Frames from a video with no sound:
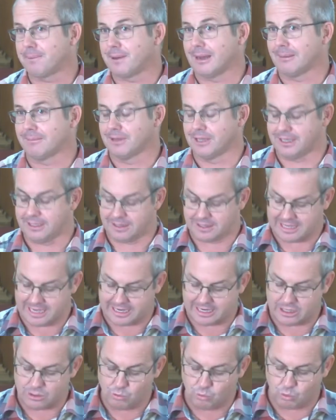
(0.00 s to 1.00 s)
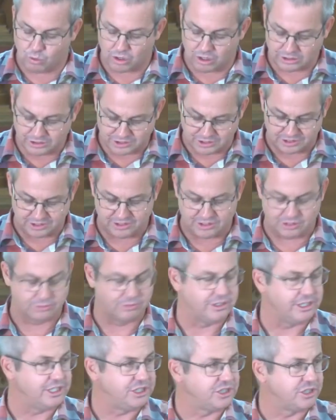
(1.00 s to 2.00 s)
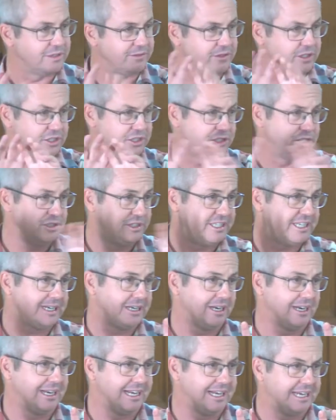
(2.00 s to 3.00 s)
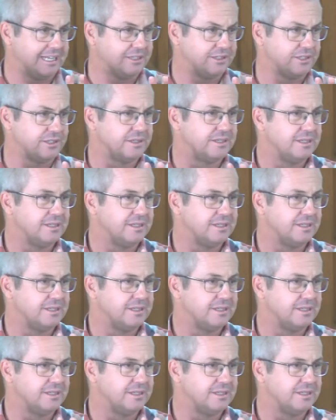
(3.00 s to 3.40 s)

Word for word: public that he wanted the region of the Sudetenland,